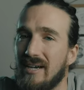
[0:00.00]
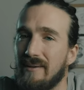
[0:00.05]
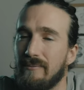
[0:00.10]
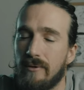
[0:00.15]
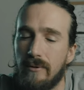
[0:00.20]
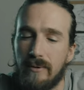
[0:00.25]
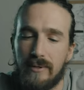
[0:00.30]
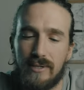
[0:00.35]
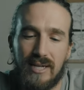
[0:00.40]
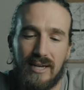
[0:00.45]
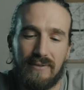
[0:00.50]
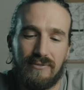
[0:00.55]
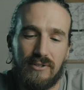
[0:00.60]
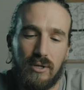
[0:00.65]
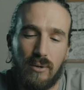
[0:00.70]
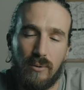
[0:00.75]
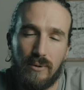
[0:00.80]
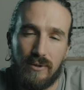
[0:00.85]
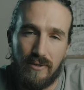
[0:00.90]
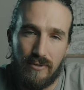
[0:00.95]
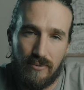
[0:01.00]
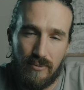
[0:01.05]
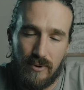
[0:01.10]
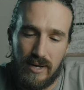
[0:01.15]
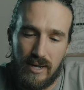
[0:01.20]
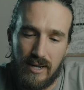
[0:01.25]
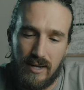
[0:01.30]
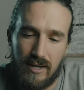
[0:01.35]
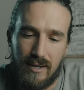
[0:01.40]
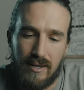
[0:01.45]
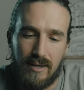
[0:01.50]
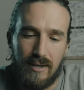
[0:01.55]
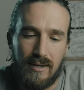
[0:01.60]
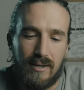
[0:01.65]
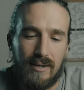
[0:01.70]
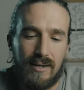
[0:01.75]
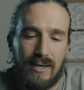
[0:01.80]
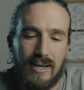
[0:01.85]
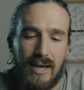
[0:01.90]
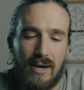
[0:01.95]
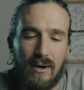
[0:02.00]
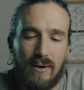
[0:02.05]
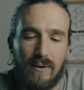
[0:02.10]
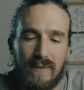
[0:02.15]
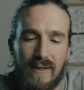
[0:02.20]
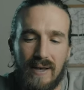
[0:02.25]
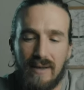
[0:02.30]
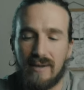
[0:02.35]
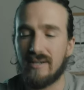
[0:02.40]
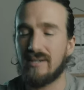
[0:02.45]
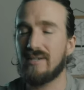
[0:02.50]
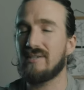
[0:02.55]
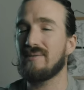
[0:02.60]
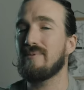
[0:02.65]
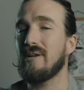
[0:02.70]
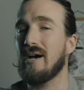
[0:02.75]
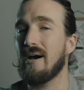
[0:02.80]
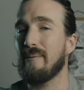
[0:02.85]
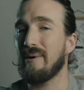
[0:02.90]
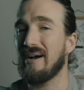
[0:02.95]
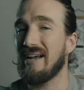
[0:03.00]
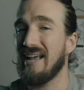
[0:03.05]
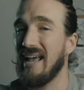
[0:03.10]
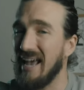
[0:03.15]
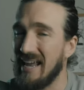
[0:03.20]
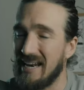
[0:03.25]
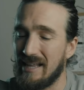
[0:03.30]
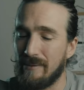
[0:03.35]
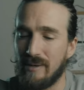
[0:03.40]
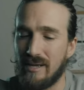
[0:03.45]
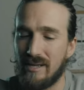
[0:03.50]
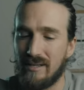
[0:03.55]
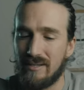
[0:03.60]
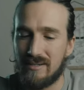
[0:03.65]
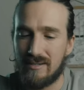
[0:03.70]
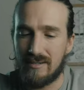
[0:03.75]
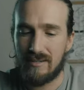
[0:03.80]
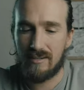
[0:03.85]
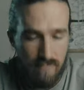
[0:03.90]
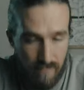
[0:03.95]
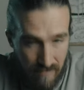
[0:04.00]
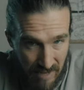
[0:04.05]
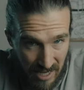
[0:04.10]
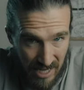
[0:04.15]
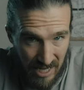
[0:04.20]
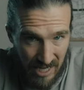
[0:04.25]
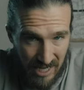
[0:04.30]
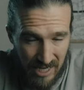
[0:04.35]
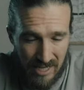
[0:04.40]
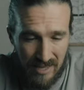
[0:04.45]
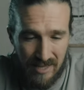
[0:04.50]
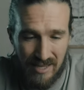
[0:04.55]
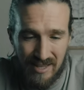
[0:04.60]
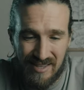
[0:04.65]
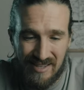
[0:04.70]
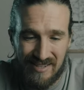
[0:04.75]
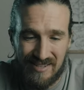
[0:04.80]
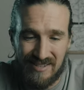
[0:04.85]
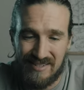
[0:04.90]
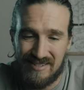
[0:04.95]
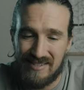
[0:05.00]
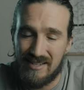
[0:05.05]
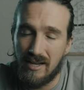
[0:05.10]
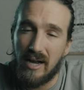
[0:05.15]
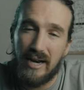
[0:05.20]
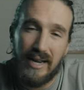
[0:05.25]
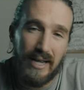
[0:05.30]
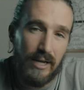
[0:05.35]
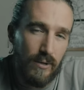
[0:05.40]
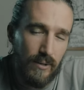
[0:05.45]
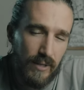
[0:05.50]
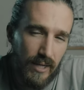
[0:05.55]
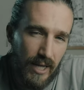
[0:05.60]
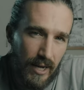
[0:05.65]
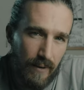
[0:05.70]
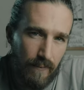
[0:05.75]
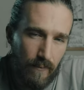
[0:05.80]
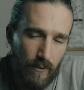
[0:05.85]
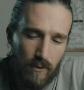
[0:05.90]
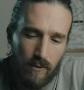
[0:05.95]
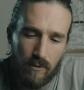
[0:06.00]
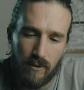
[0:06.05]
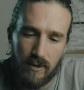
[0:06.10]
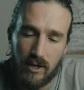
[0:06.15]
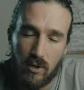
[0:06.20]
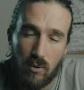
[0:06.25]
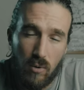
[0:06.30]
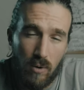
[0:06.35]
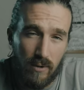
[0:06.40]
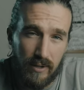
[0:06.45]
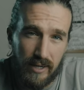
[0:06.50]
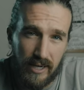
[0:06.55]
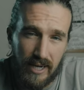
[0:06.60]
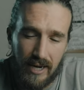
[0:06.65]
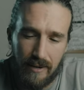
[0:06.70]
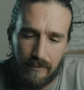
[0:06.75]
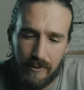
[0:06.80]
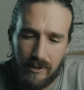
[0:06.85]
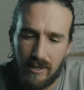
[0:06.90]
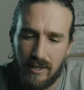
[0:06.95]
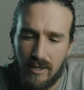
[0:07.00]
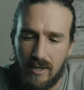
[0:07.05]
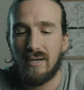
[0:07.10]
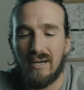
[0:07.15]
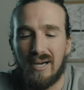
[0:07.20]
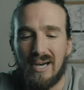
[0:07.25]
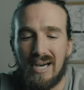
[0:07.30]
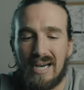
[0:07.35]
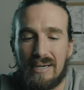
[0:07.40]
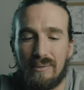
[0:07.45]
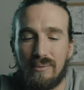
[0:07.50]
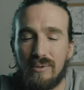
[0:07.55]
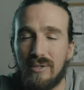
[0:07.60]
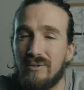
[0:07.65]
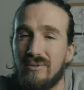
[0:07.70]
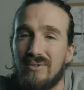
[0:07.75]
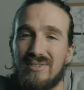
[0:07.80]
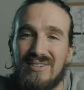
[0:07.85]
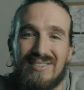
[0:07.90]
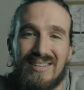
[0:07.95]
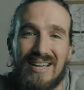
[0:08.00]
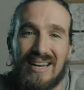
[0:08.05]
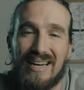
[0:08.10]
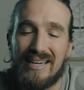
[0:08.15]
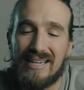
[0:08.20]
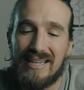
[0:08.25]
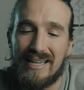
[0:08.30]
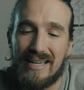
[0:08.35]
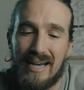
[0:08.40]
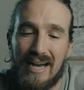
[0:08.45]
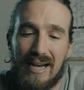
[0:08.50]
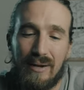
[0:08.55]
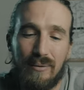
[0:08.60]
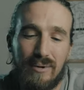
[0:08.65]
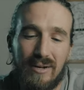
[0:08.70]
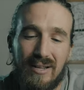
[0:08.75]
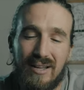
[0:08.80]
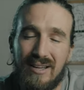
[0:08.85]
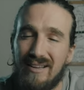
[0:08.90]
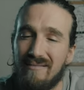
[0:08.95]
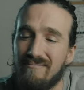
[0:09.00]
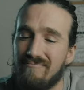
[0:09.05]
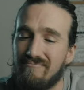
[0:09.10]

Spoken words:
I'm going to have to go with a 3. Now, that does not by any means mean that this is not a good camera or a quality camera. I would use this any day. I would